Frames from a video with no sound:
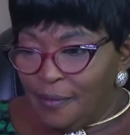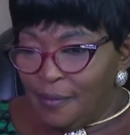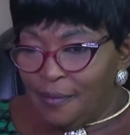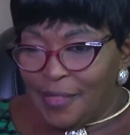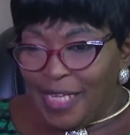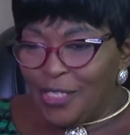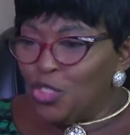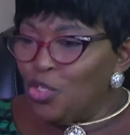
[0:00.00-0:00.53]

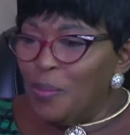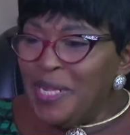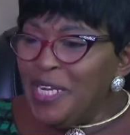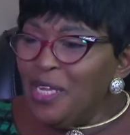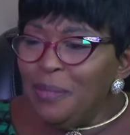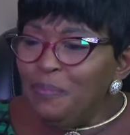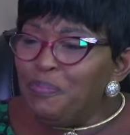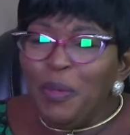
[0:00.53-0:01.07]
And so many
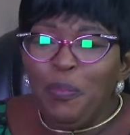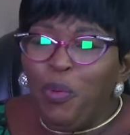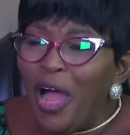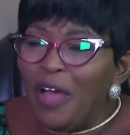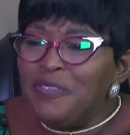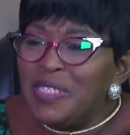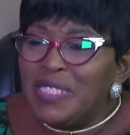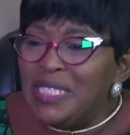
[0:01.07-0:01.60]
people have
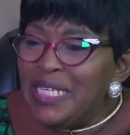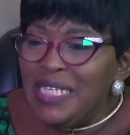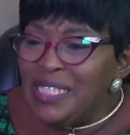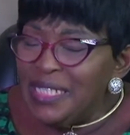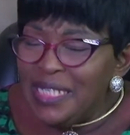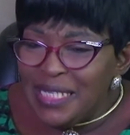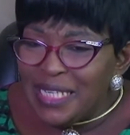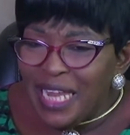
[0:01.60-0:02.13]
seen in
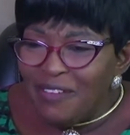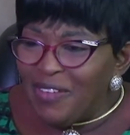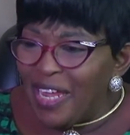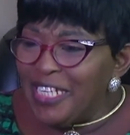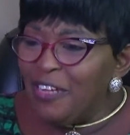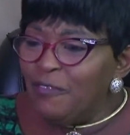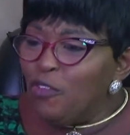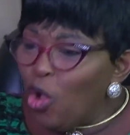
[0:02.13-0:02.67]
this life that
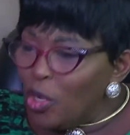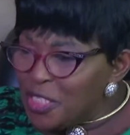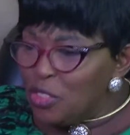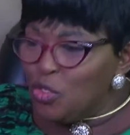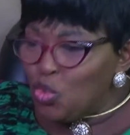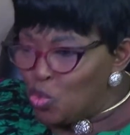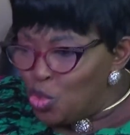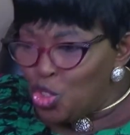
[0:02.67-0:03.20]
they've gotten
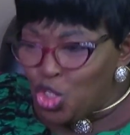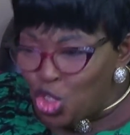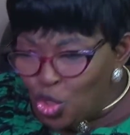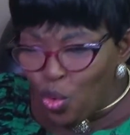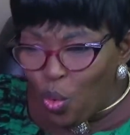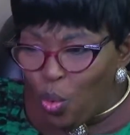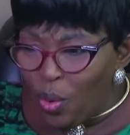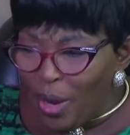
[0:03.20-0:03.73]
to
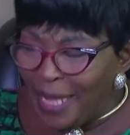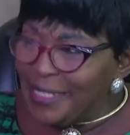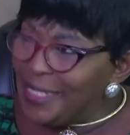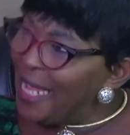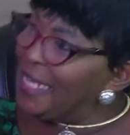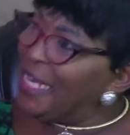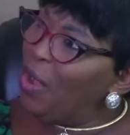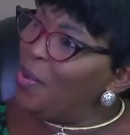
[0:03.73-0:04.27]
zero and they are
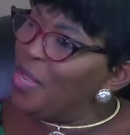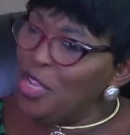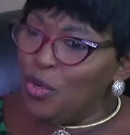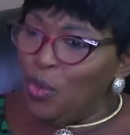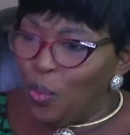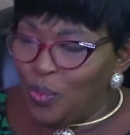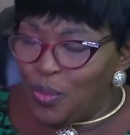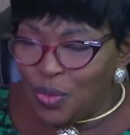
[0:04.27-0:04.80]
now
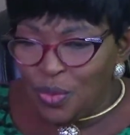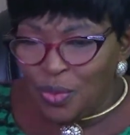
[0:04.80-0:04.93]
heroes.